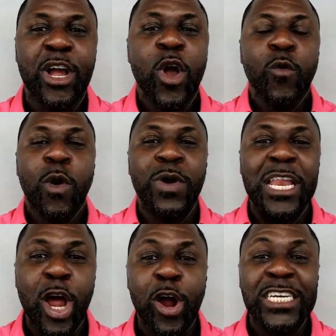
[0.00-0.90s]
When we
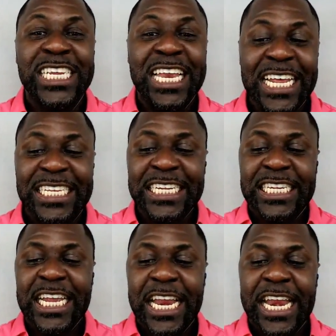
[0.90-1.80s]
learn to listen to
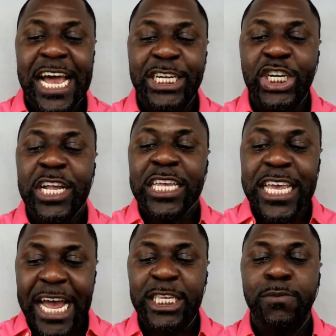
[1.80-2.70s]
the nudge,
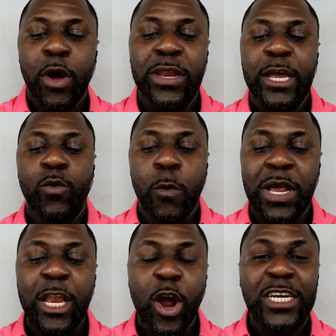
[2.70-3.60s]
yes, Monique, when we
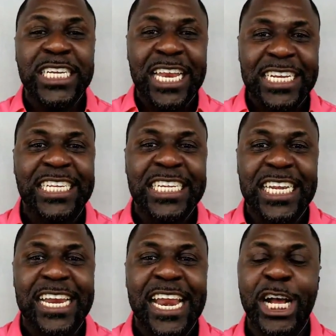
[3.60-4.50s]
learn to listen to the
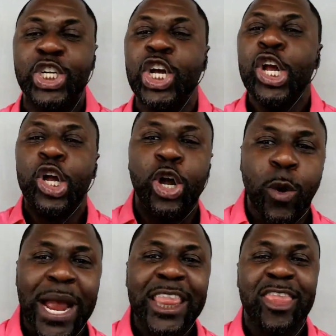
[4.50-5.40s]
nudge,
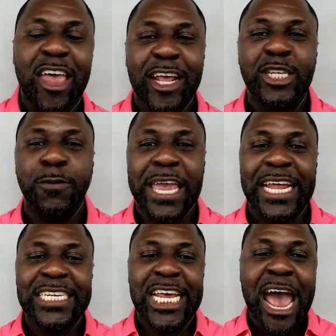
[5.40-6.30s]
great things begin
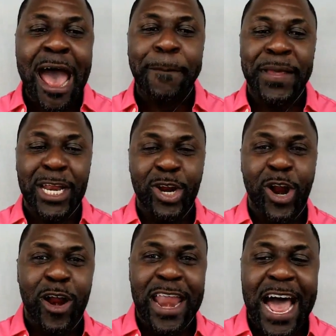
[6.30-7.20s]
to happen in our
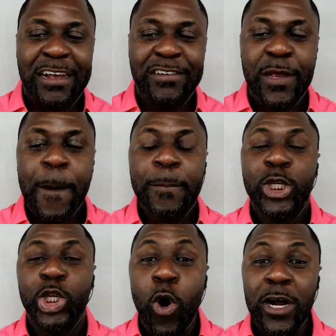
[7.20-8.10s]
lives.
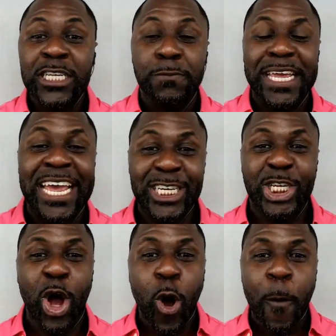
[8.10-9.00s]
Doors begin to
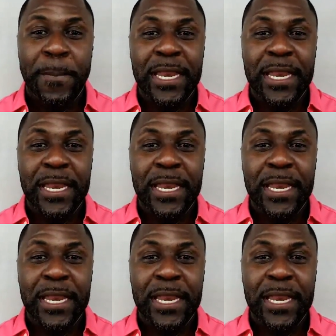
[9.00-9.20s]
open.